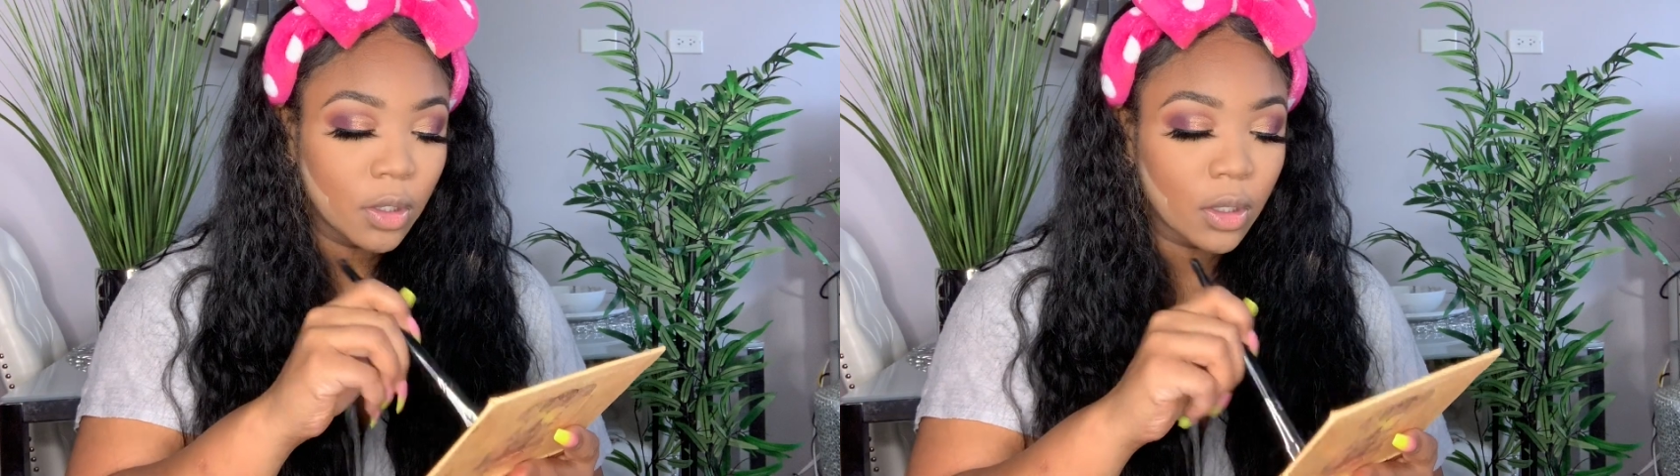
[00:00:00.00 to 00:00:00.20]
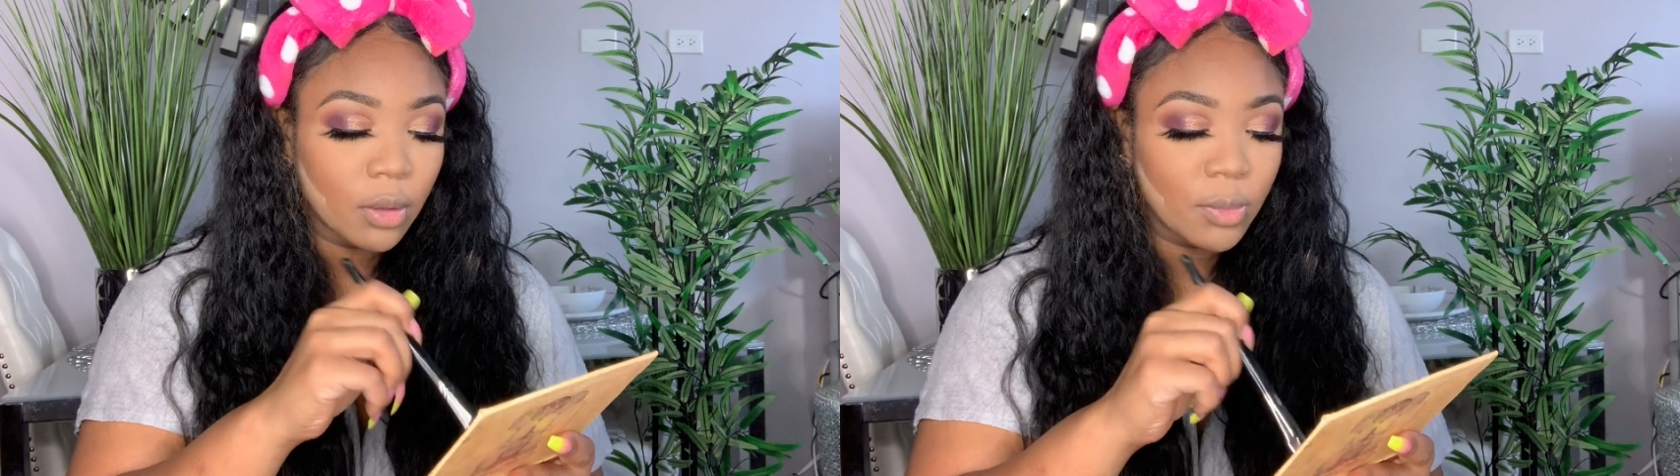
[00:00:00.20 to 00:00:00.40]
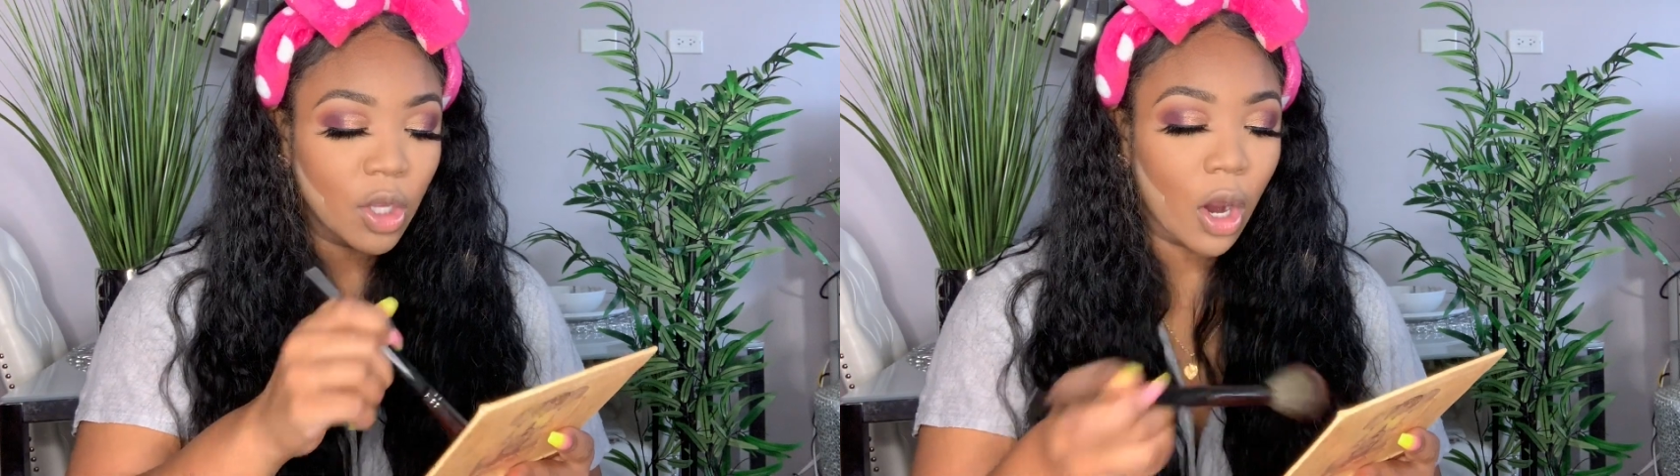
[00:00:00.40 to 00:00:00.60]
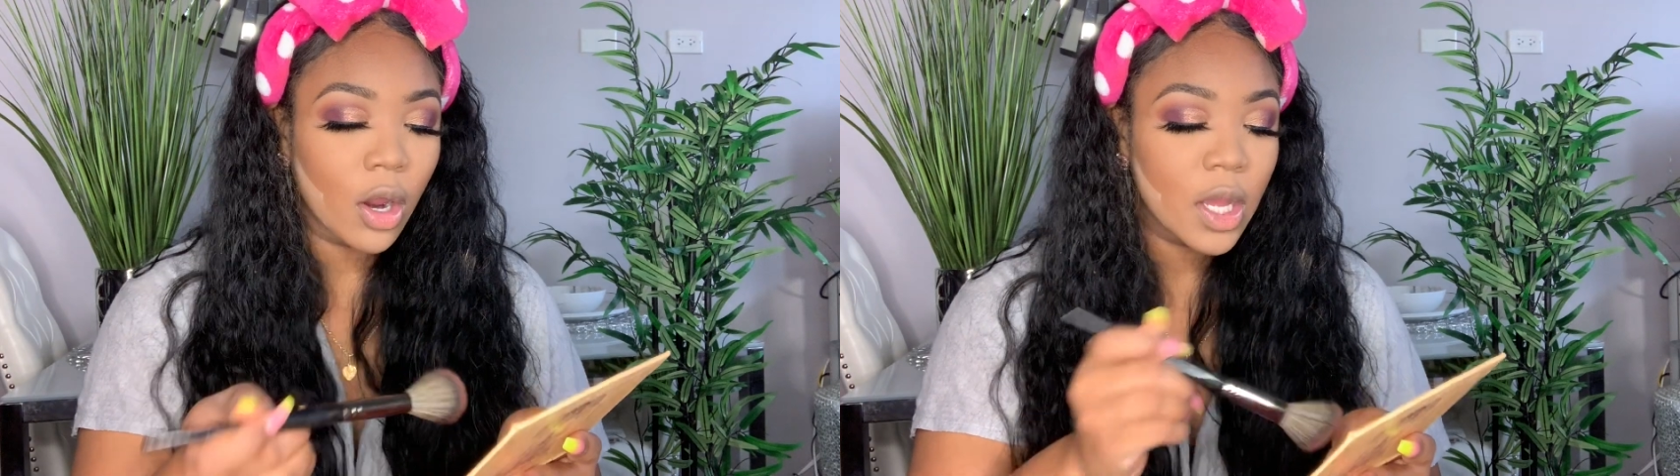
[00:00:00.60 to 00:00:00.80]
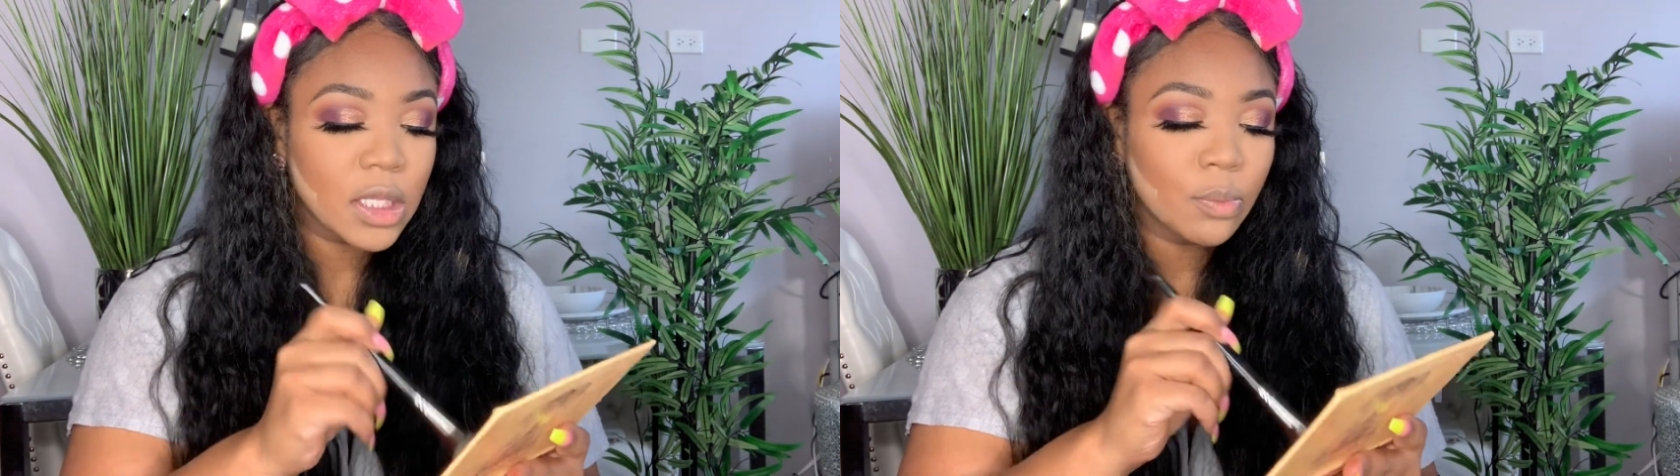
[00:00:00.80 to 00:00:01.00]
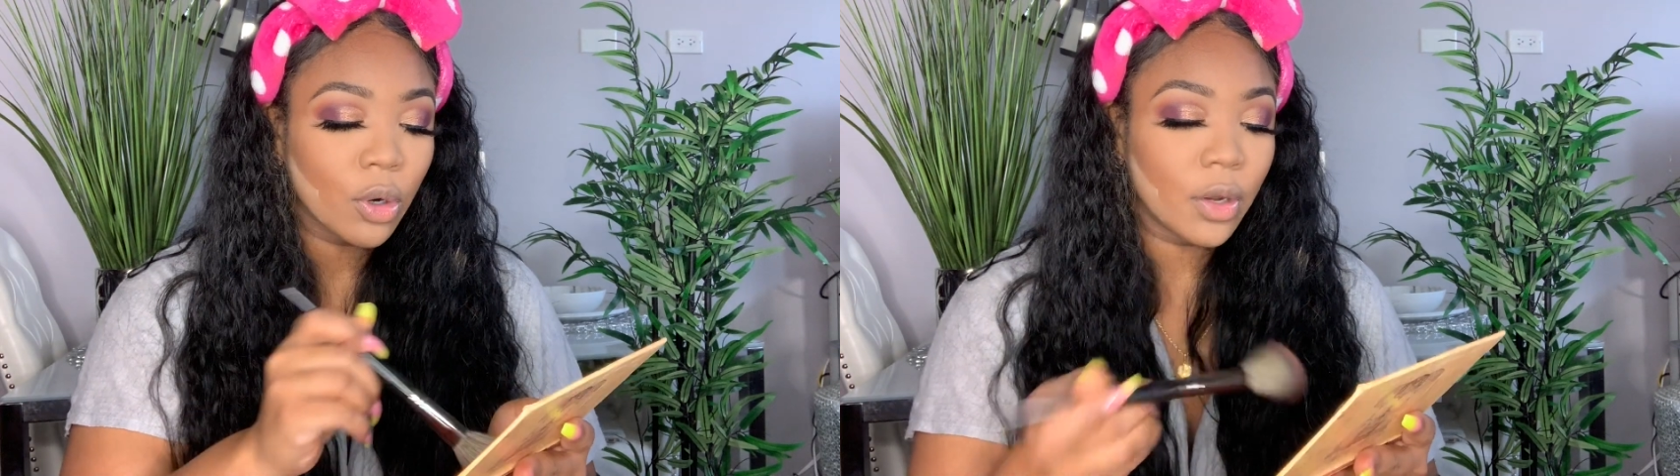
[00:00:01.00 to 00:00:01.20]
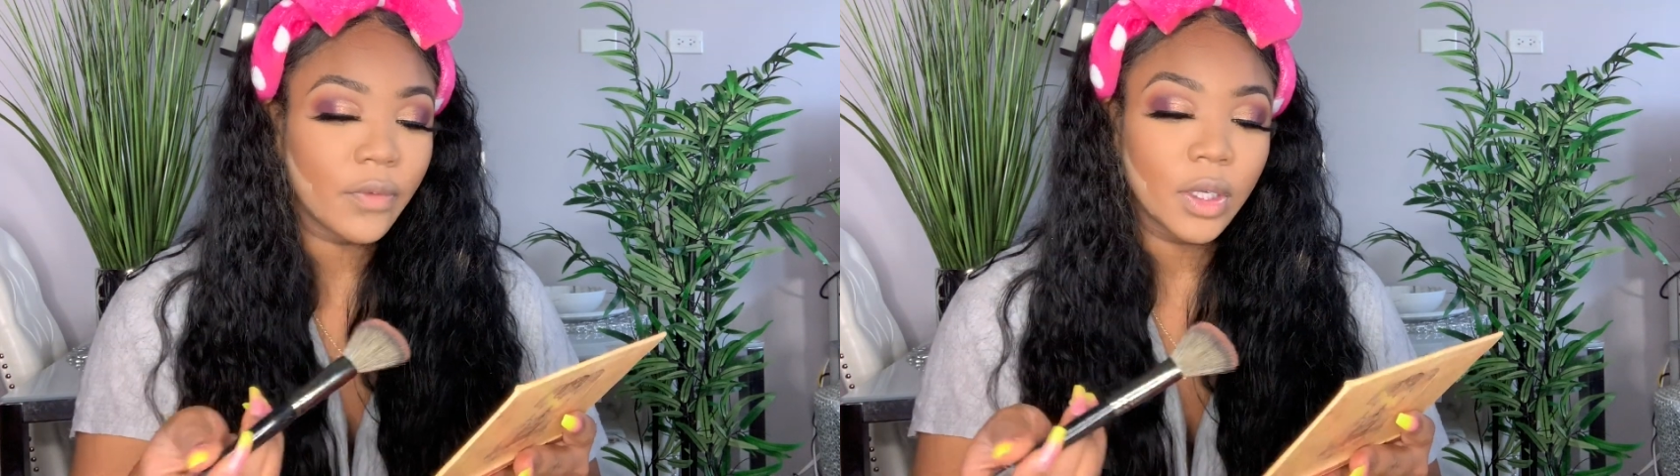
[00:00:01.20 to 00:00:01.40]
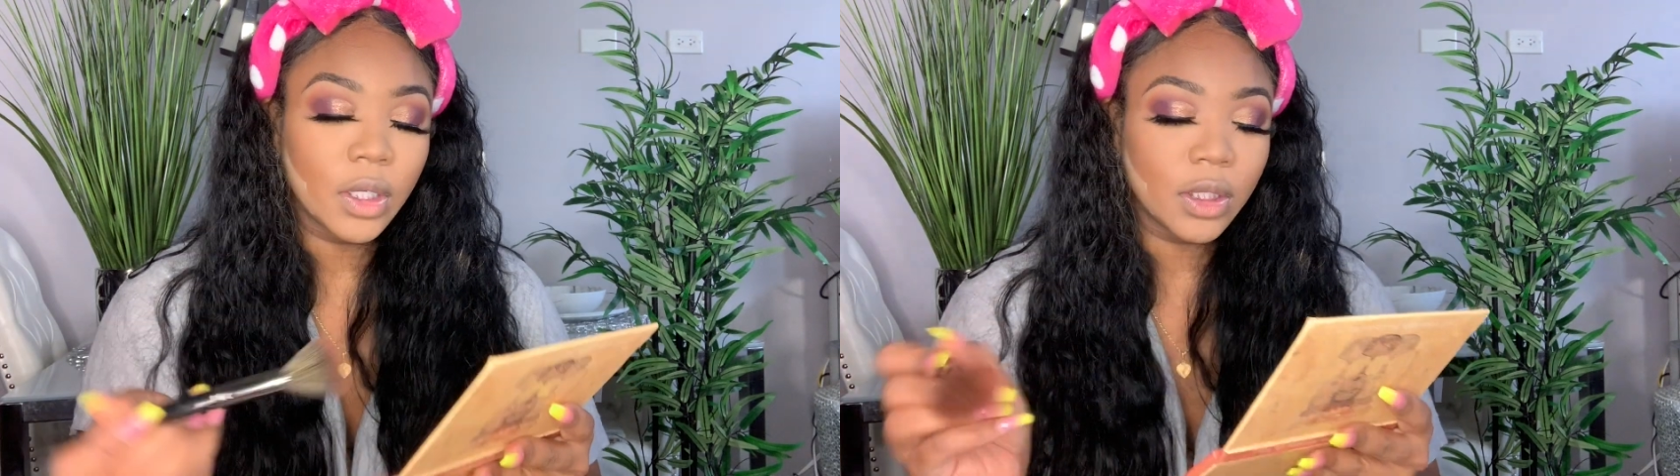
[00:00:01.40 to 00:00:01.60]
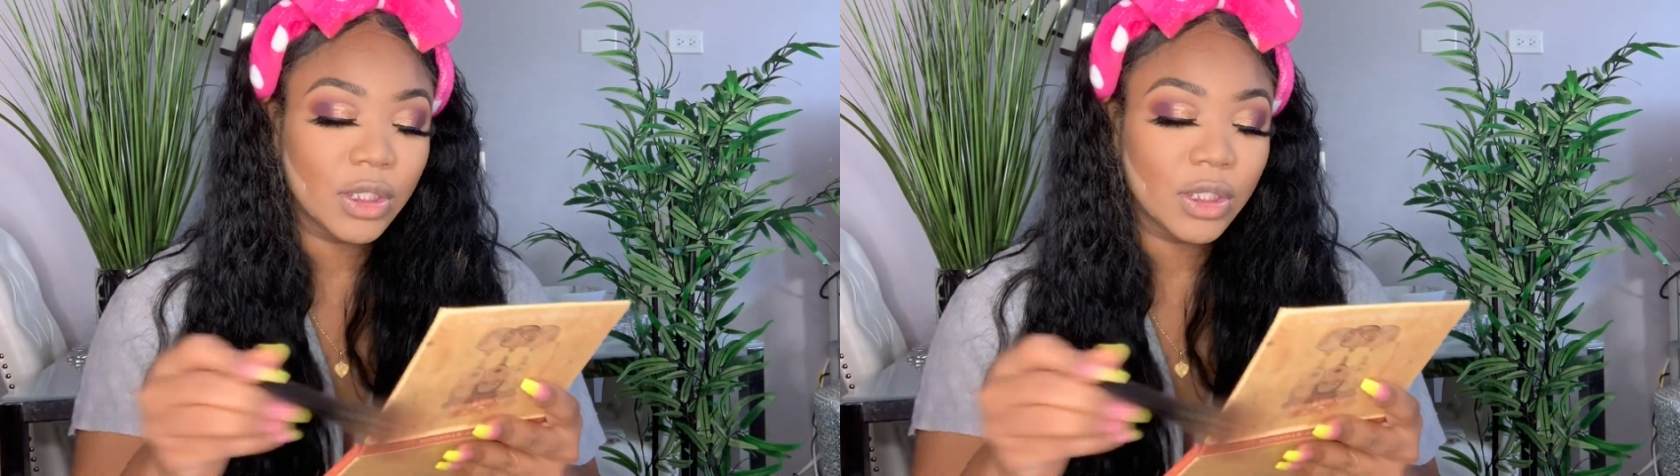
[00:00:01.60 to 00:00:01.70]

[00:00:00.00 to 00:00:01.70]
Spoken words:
Yara is more of a